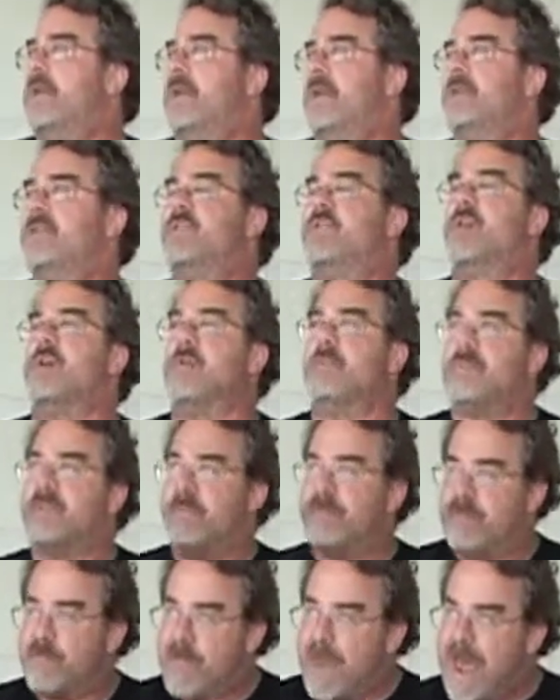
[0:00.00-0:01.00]
in terms
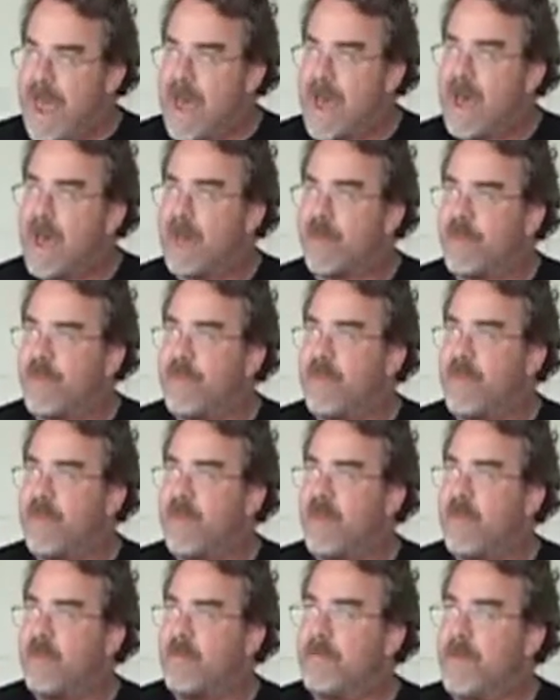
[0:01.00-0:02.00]
of math
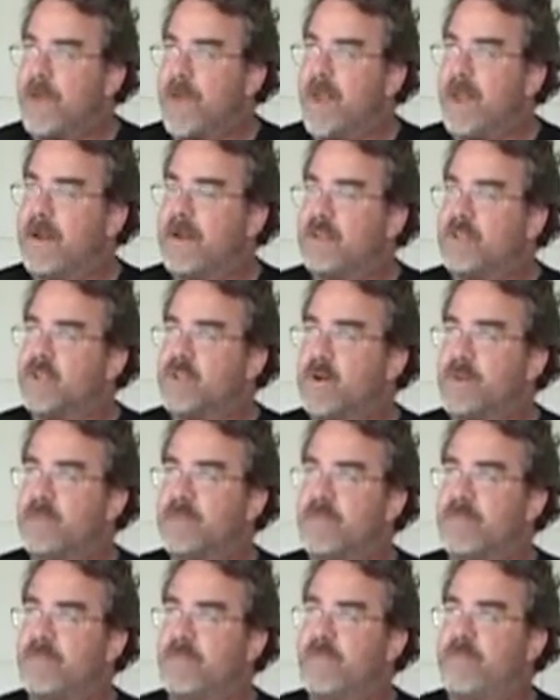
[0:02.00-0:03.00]
and in
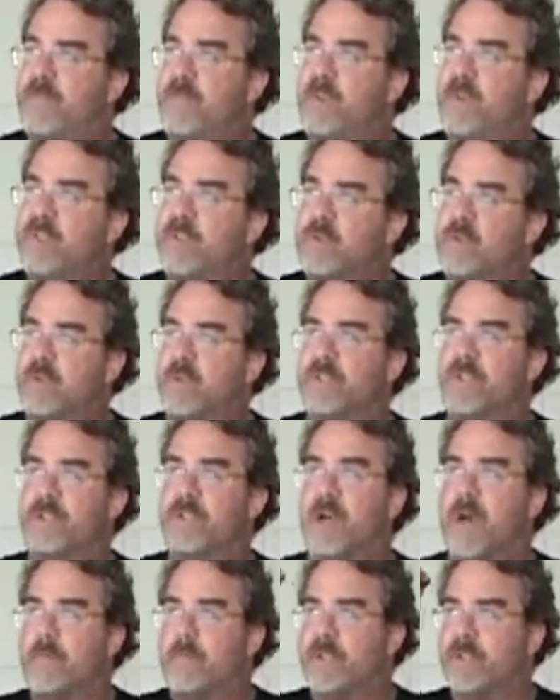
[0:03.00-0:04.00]
terms of visual
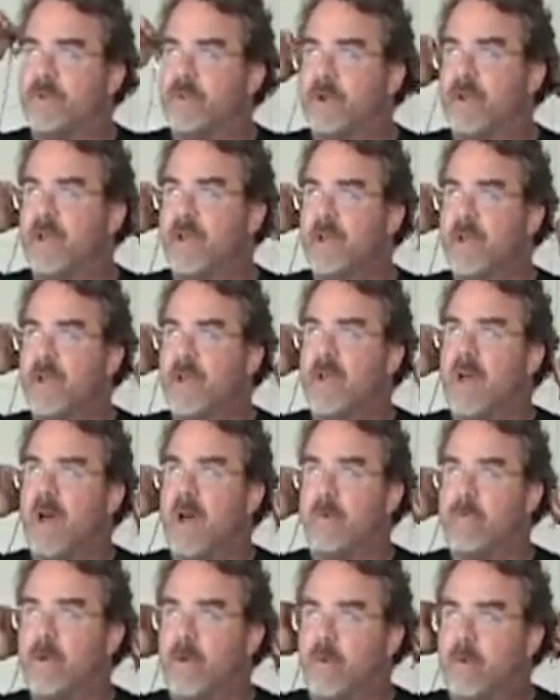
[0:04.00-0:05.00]
geometry,
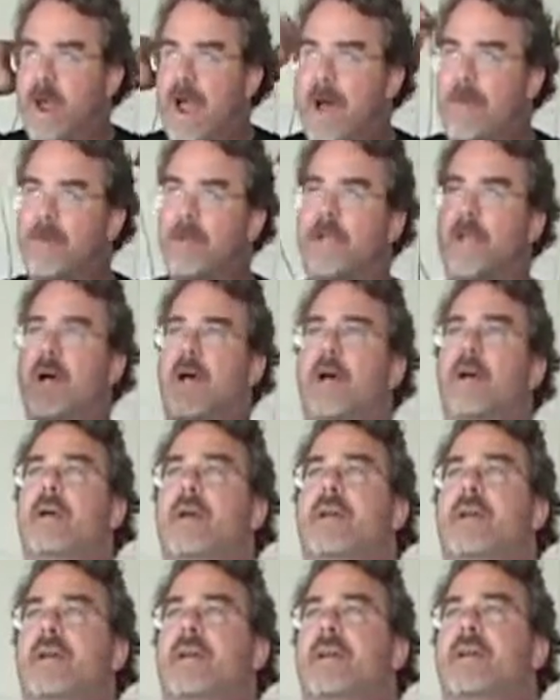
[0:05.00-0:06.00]
a parabola
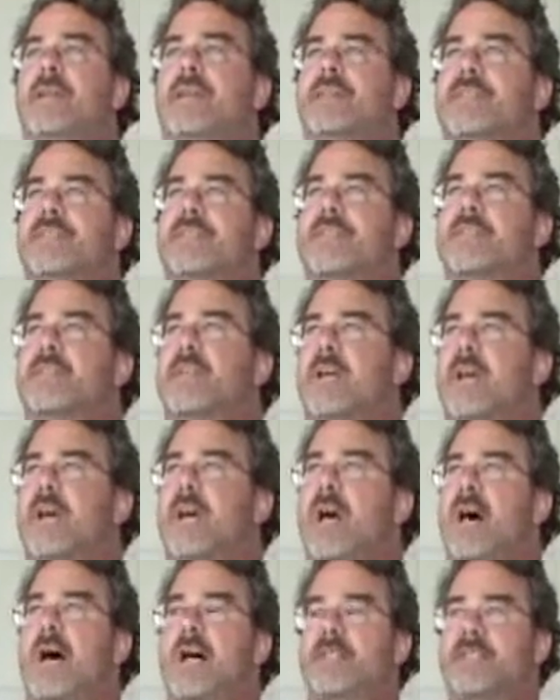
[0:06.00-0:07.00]
is
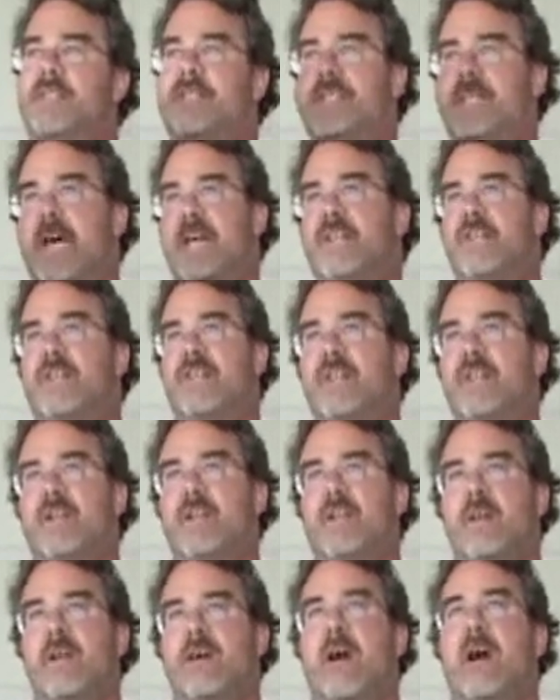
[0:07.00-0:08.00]
a section
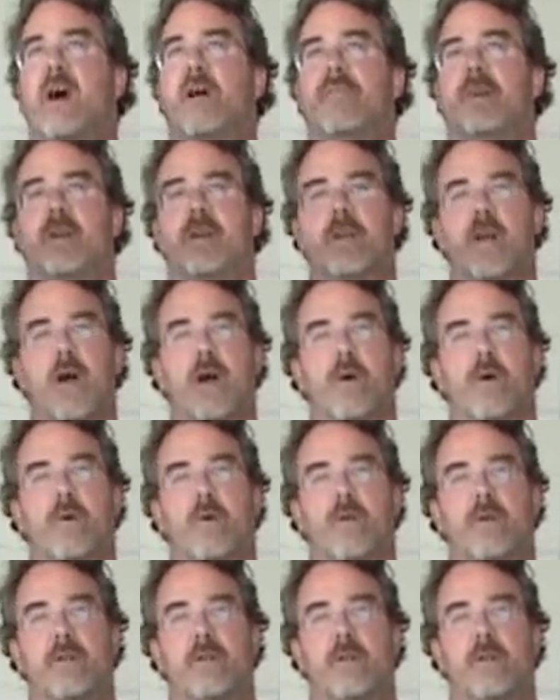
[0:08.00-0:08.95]
of a cone,